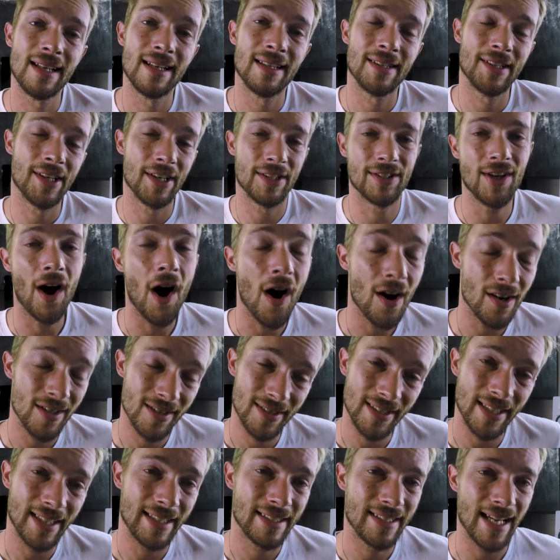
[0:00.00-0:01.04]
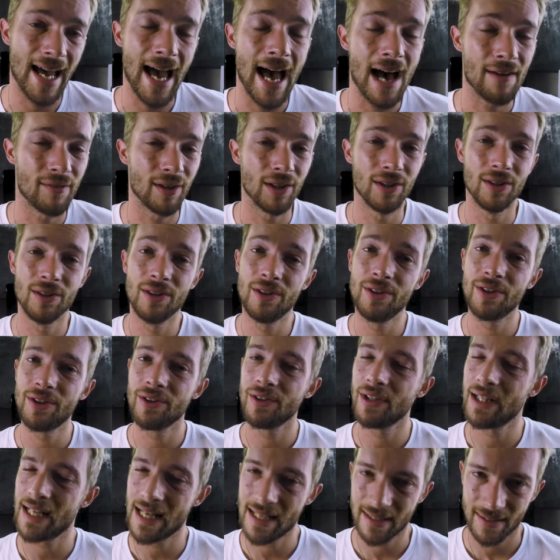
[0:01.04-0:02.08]
the guitars needed to have a little
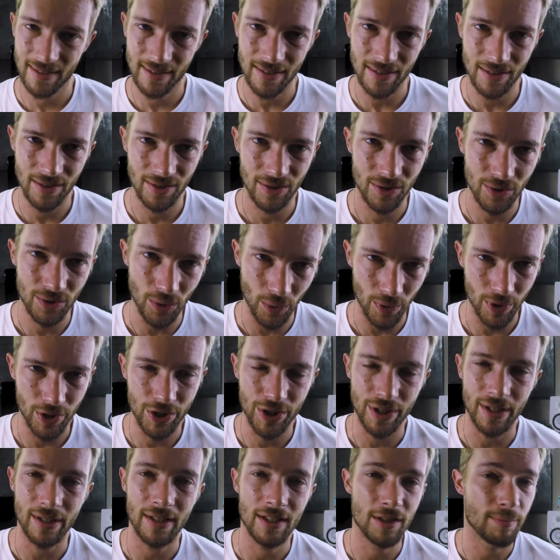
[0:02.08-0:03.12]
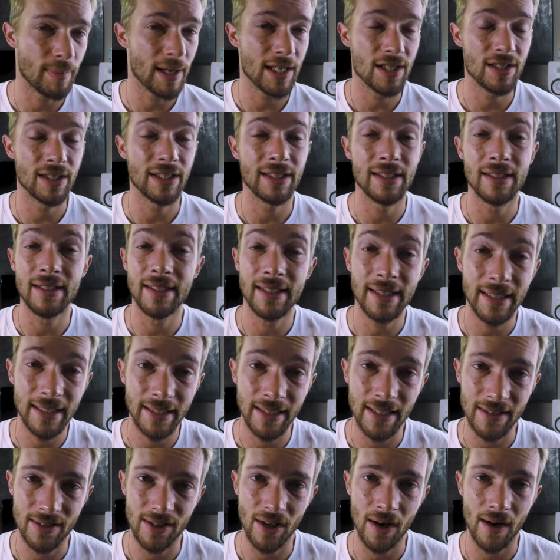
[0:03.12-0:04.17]
less distortion, especially the lead
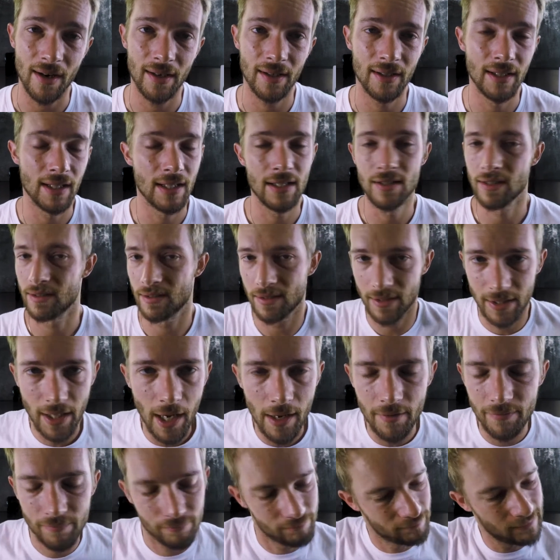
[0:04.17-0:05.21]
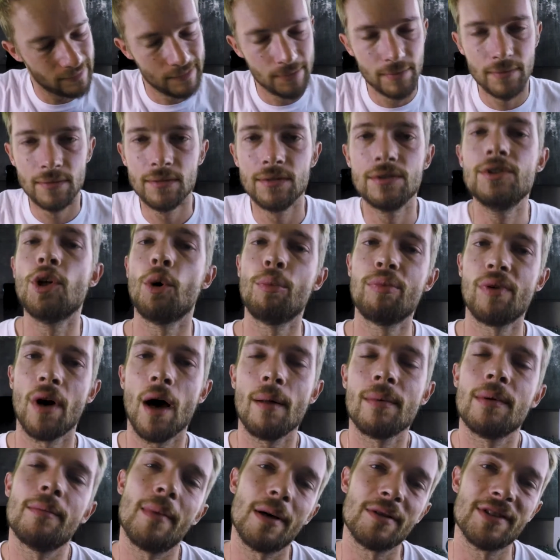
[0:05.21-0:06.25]
guitar. I said, okay, no
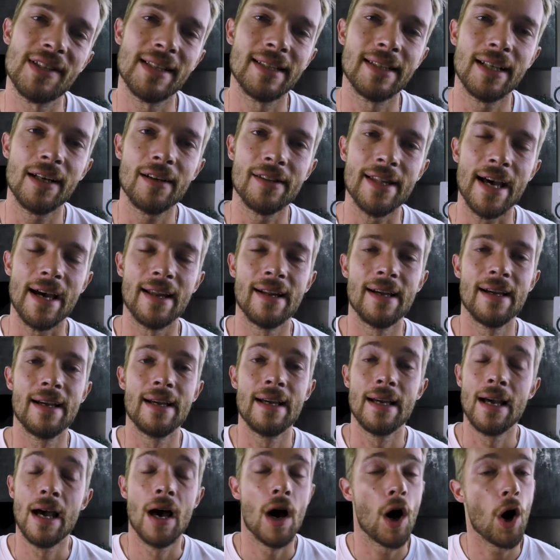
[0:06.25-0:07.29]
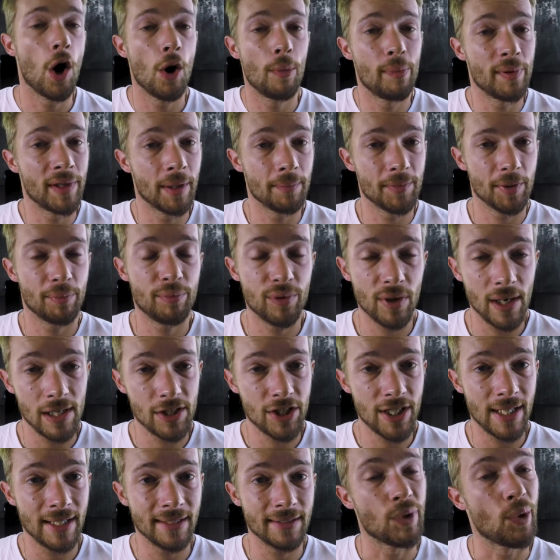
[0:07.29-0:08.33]
problem, I'll take care of that. Open up the
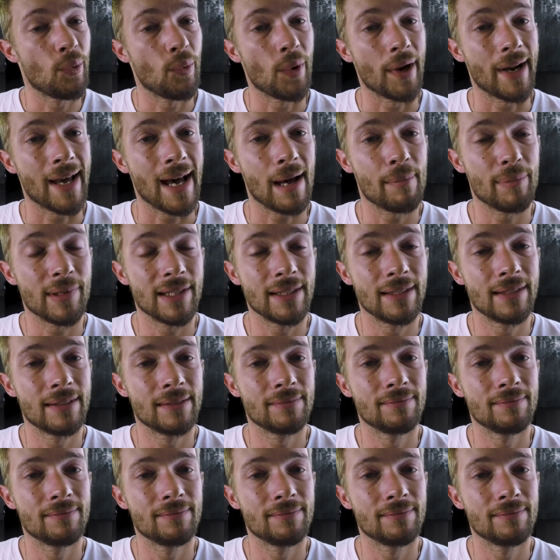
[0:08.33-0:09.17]
project. What happened?